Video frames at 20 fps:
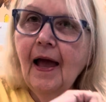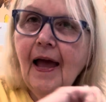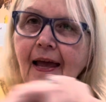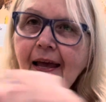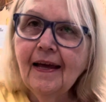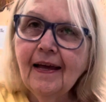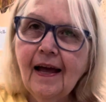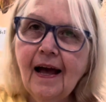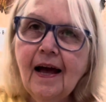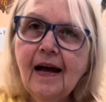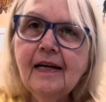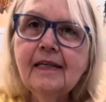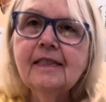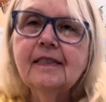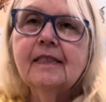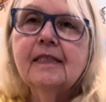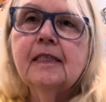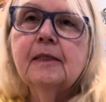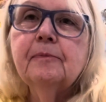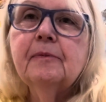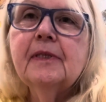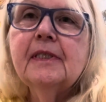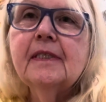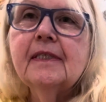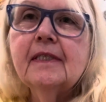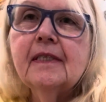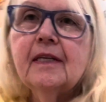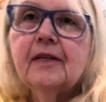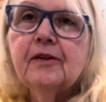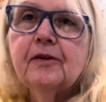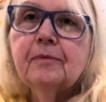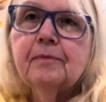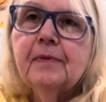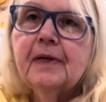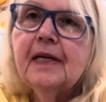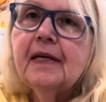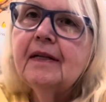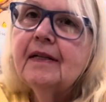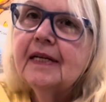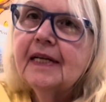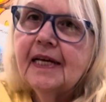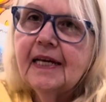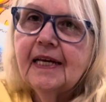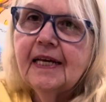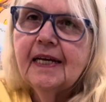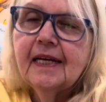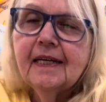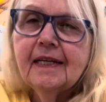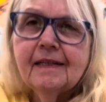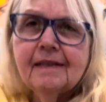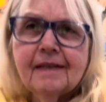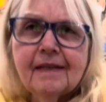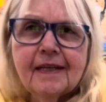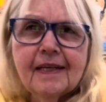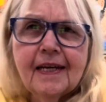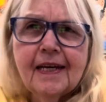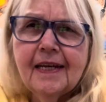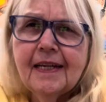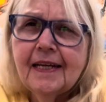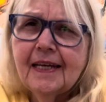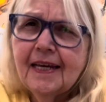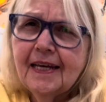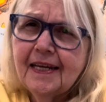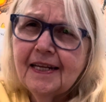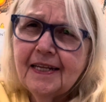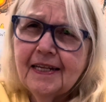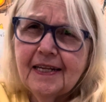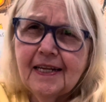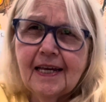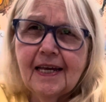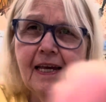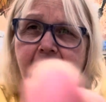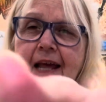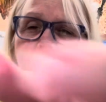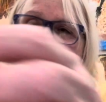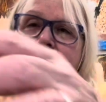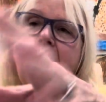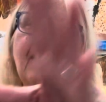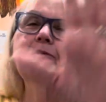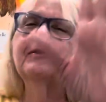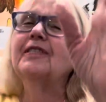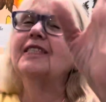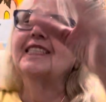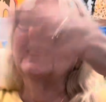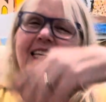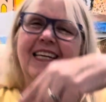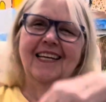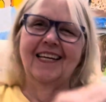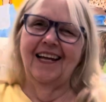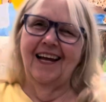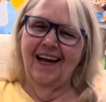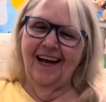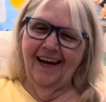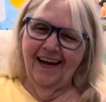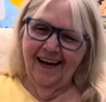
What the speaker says: Hey guys, it's Miss Southern Belle again and again and again. I'm just kidding.